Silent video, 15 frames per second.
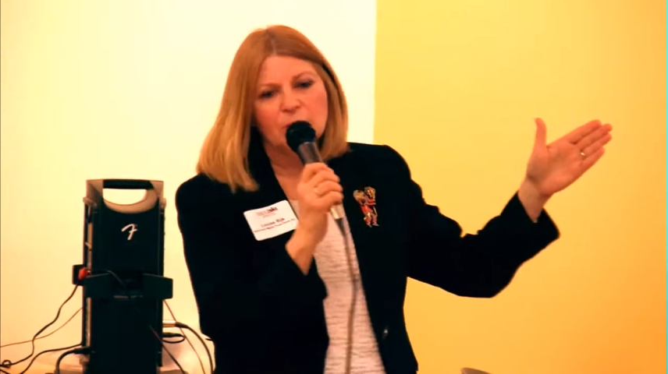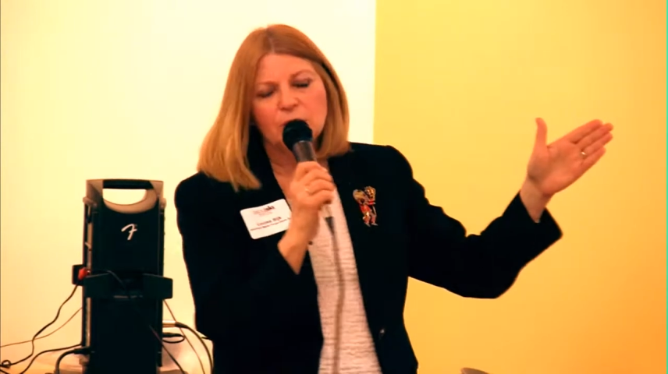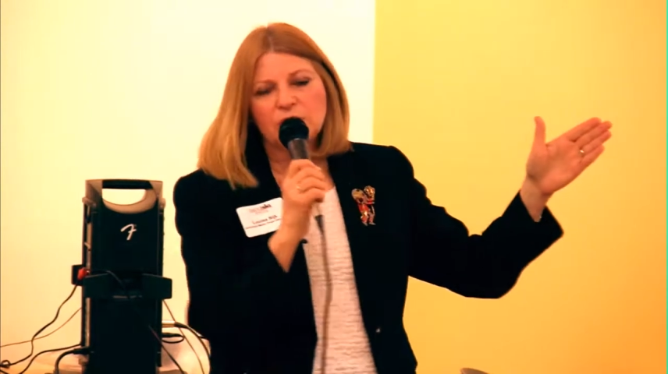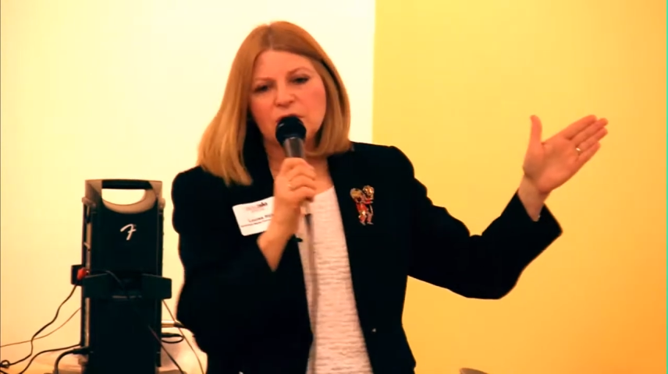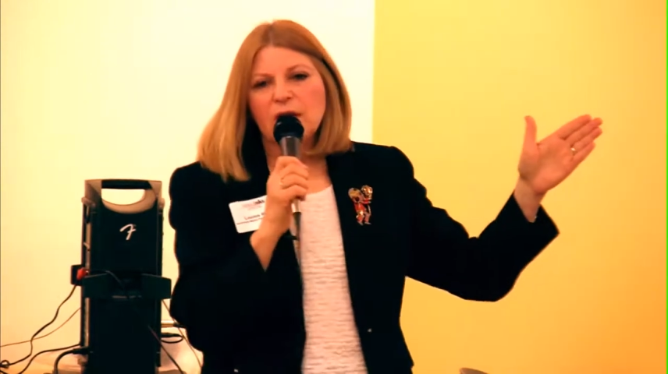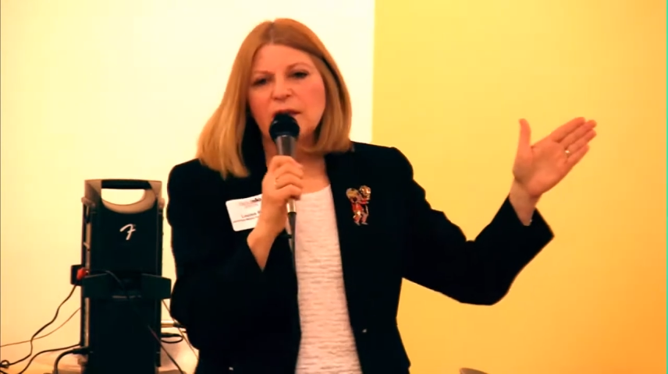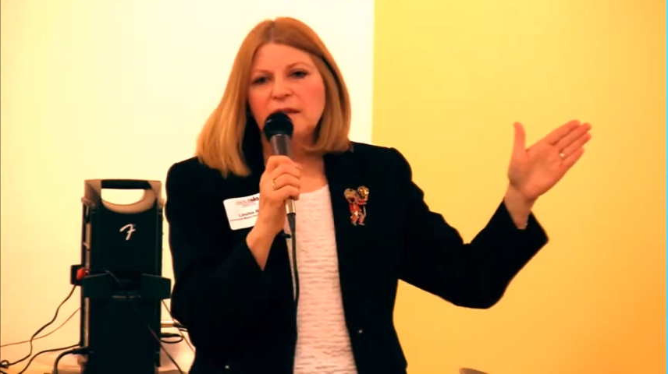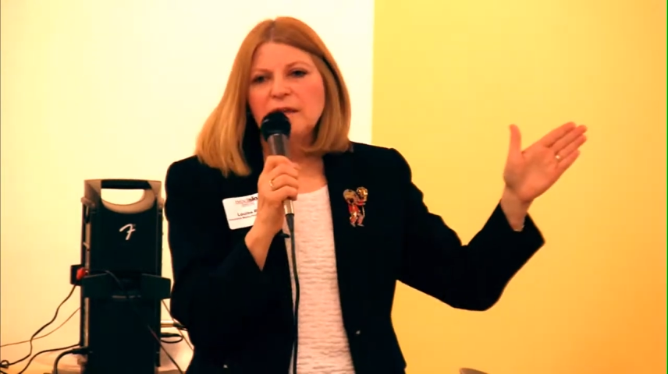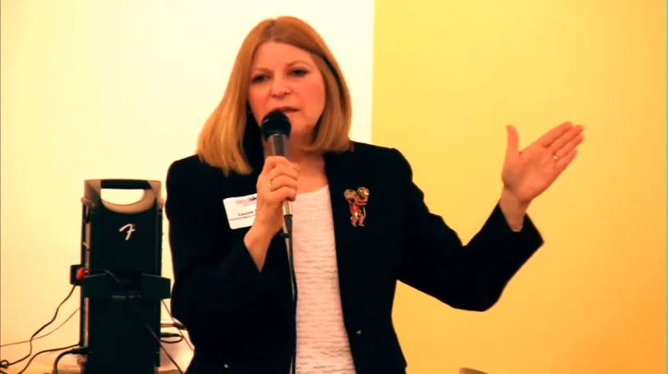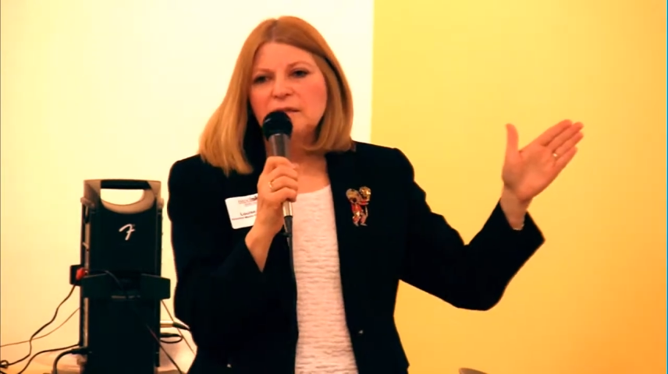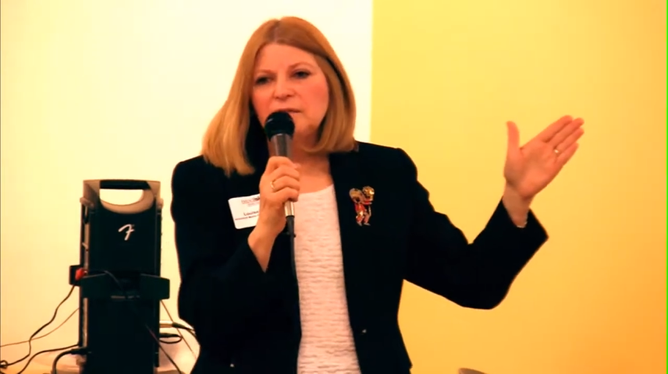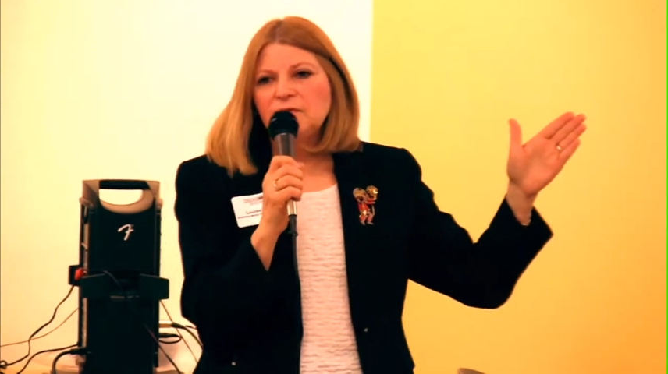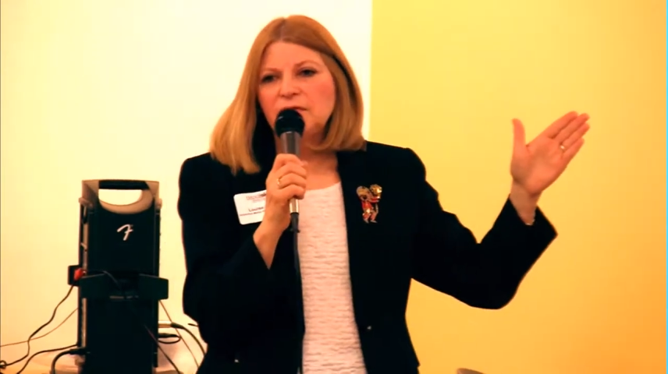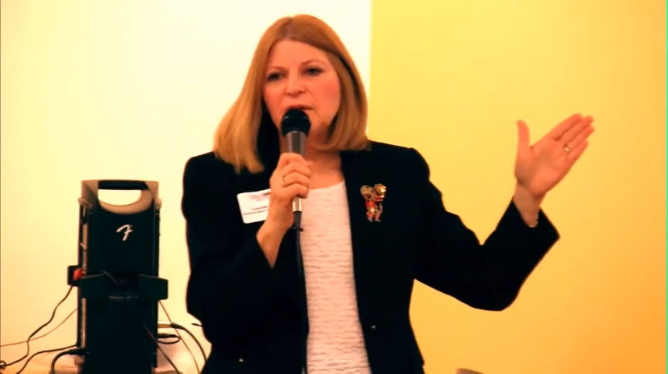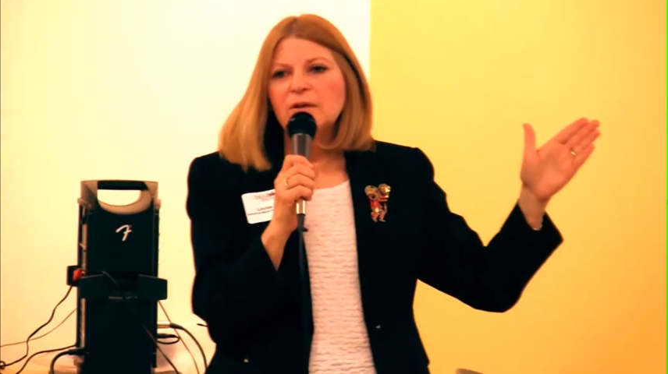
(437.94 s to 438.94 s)
which I think
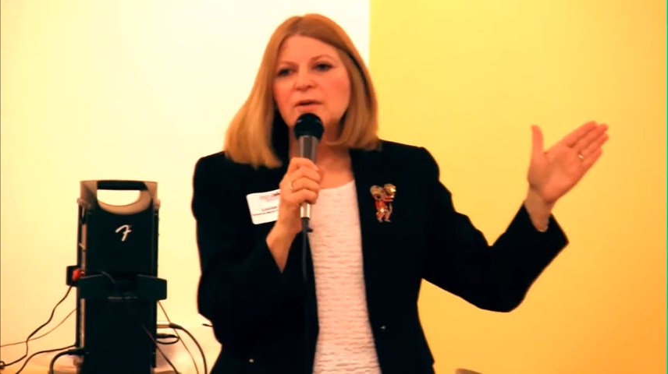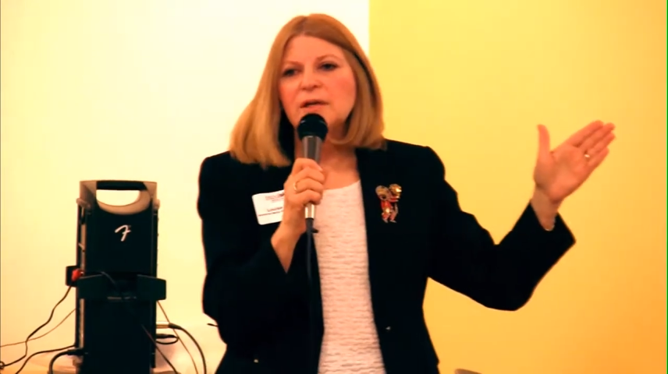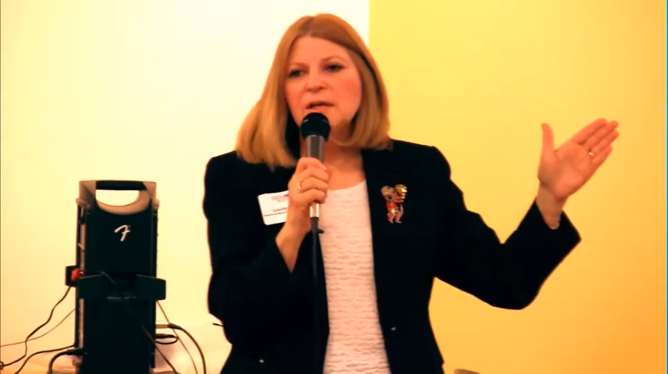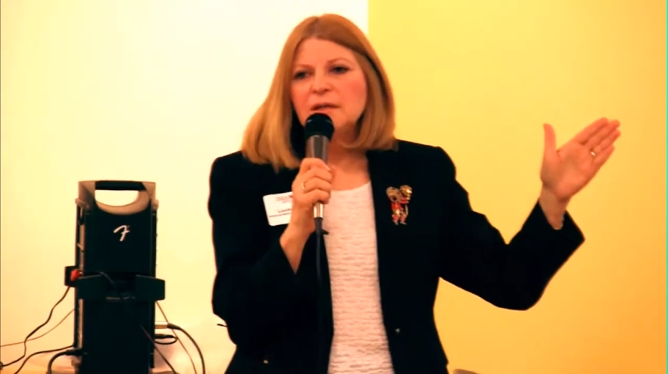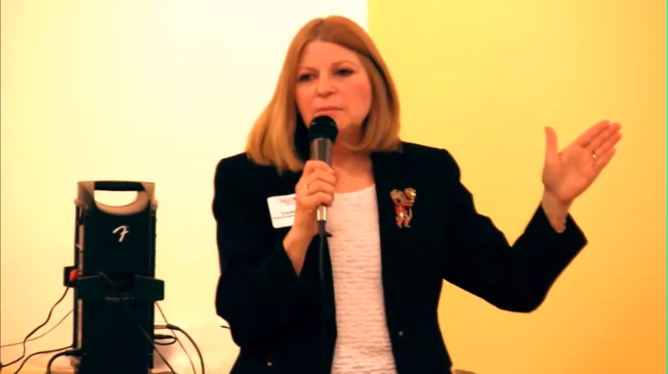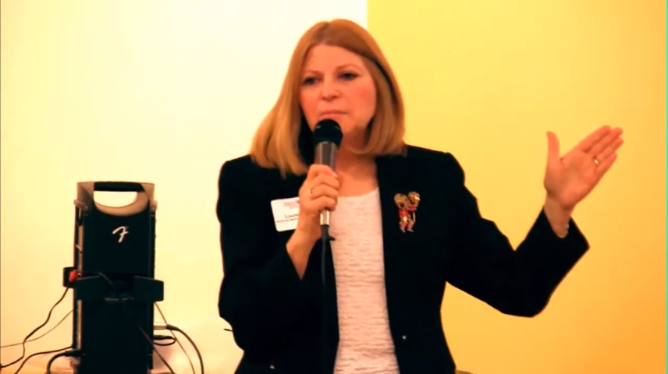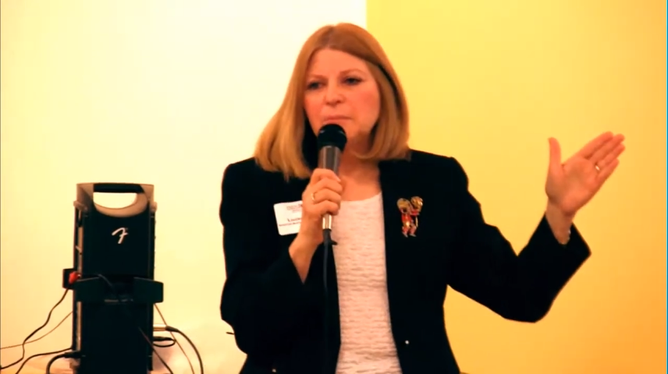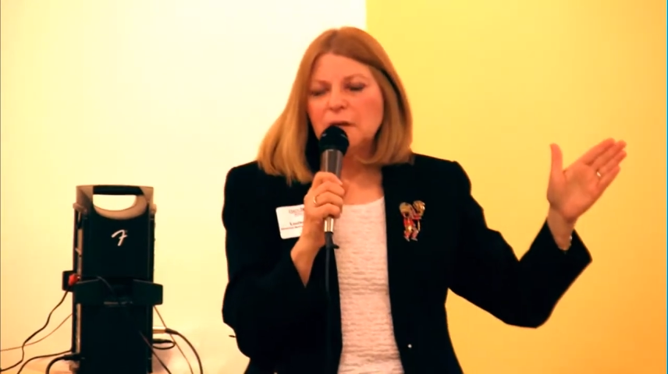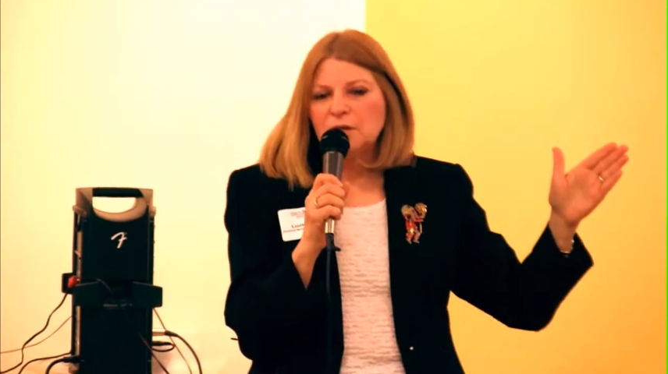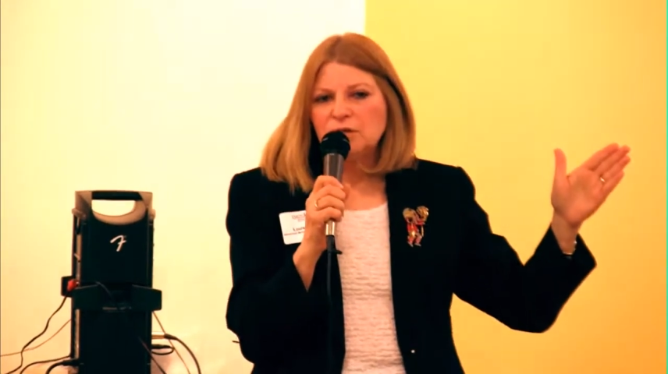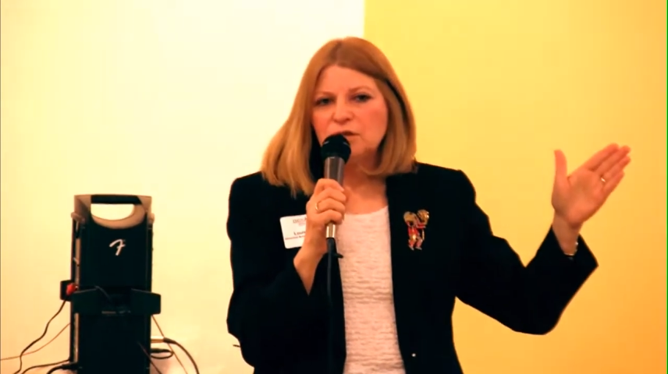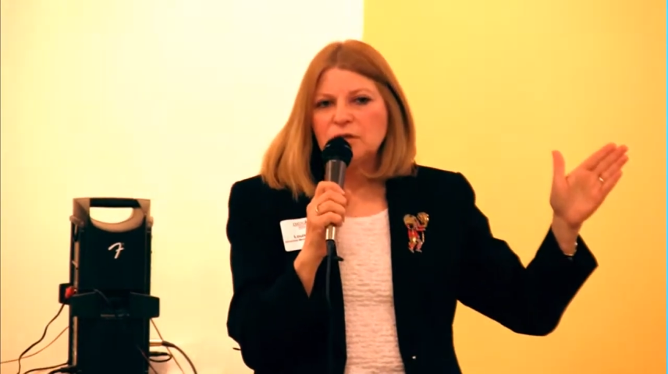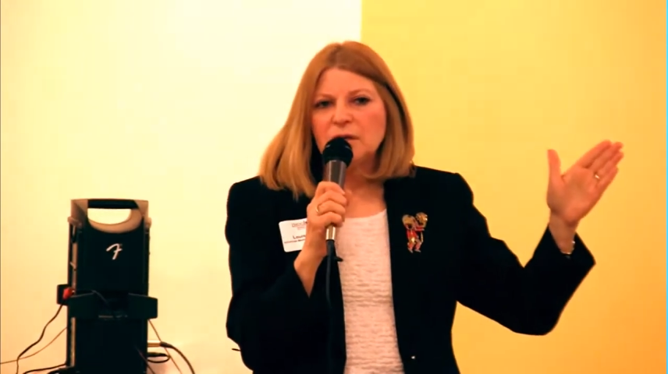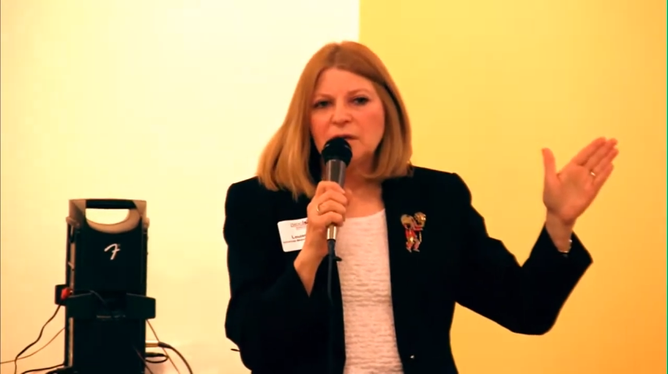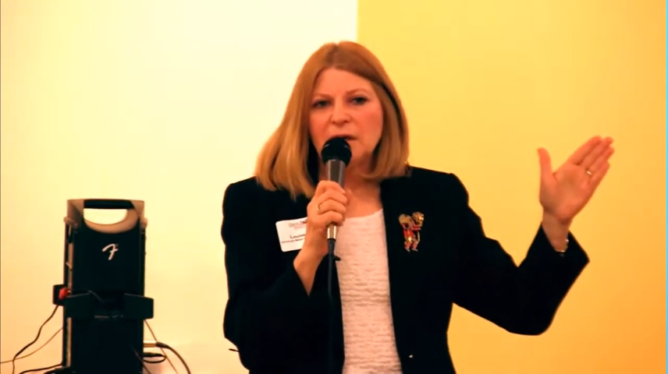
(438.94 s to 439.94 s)
is very
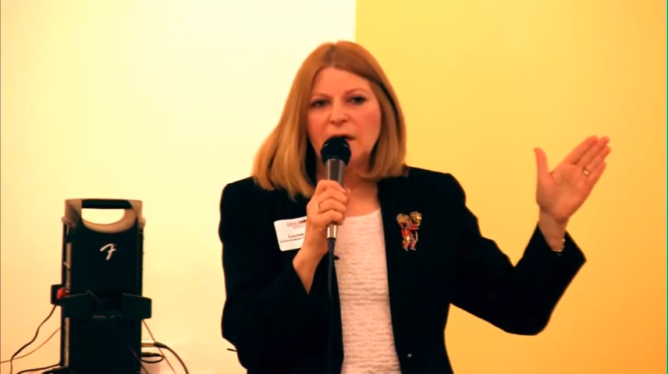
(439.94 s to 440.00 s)
much